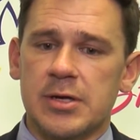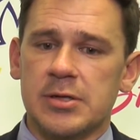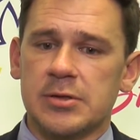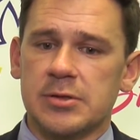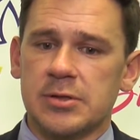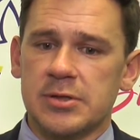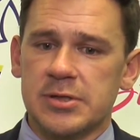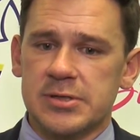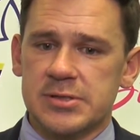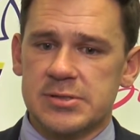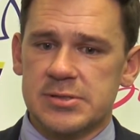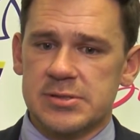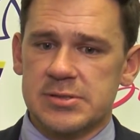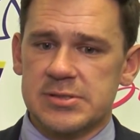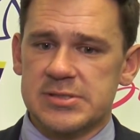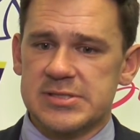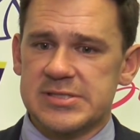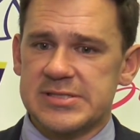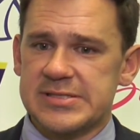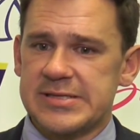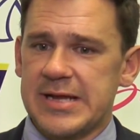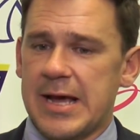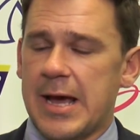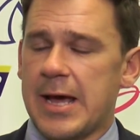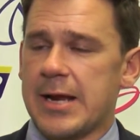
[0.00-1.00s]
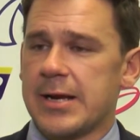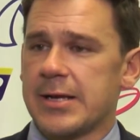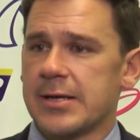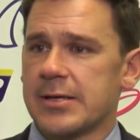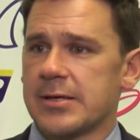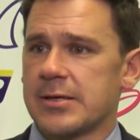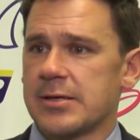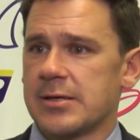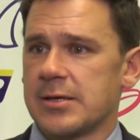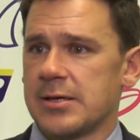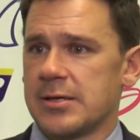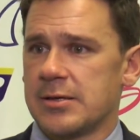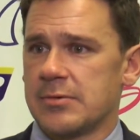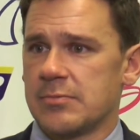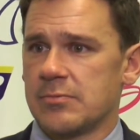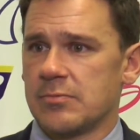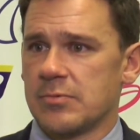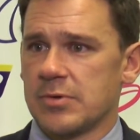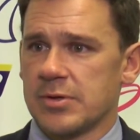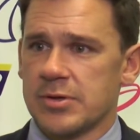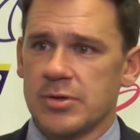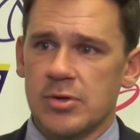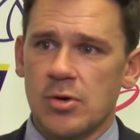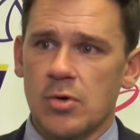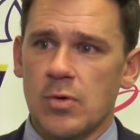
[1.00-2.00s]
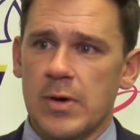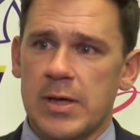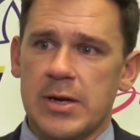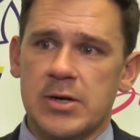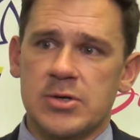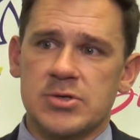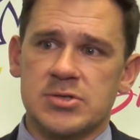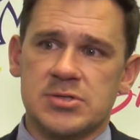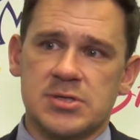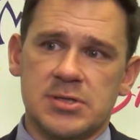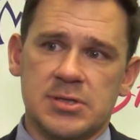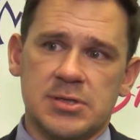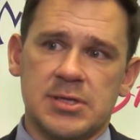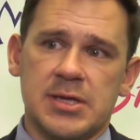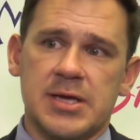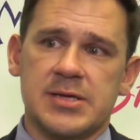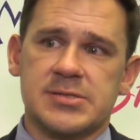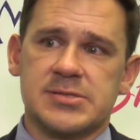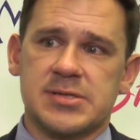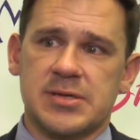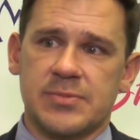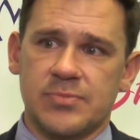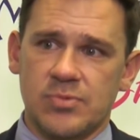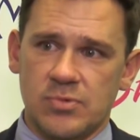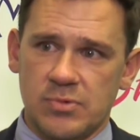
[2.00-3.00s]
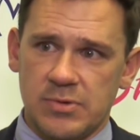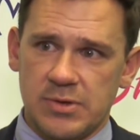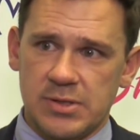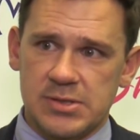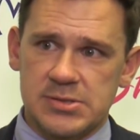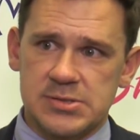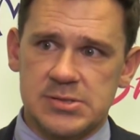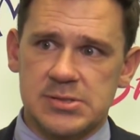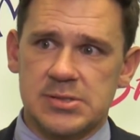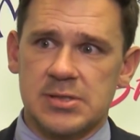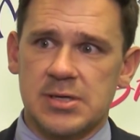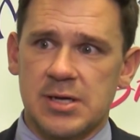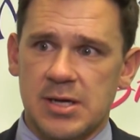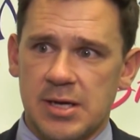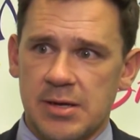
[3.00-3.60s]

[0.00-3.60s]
it looked static and with no energy the last couple of weeks.